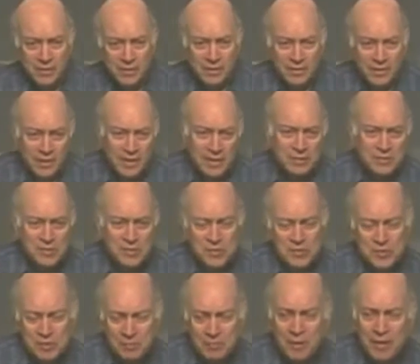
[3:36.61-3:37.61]
It has to
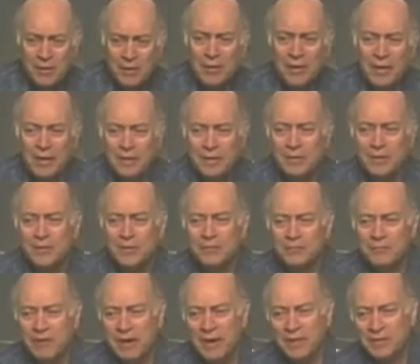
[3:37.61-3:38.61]
somehow handle the
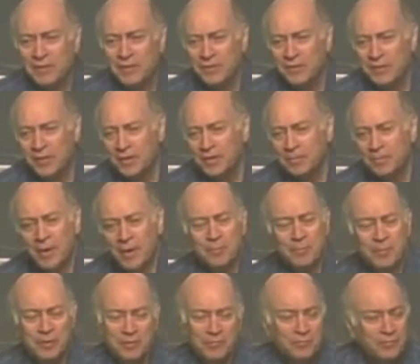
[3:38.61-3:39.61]
fact that there might
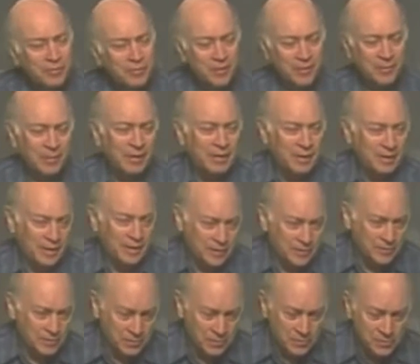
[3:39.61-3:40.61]
be infinitely many
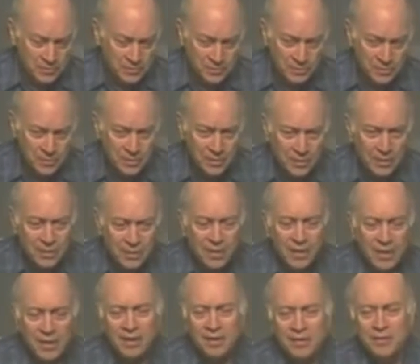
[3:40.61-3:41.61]
answers.
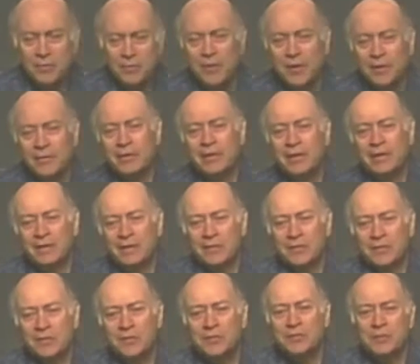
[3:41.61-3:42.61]
And the way we handle
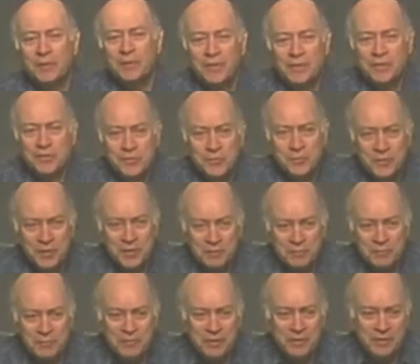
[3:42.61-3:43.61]
situations with
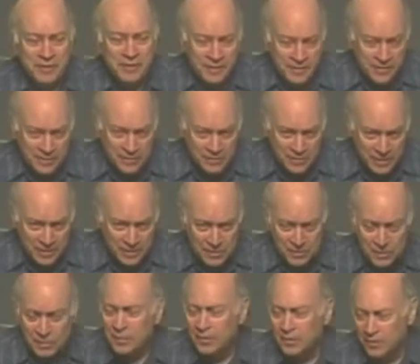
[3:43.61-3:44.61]
infinite data sets
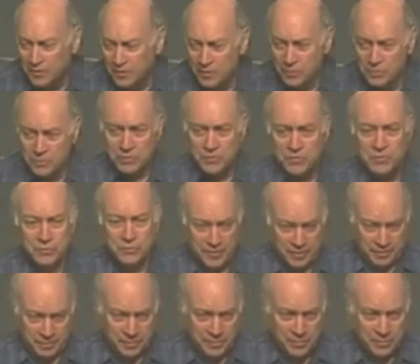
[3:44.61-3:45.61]
is using
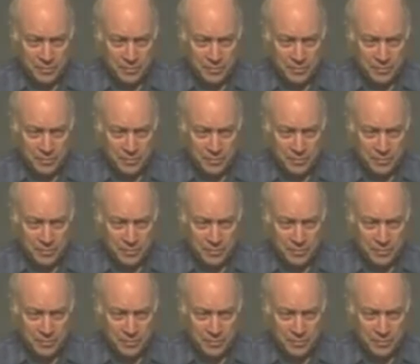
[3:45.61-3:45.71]
streams.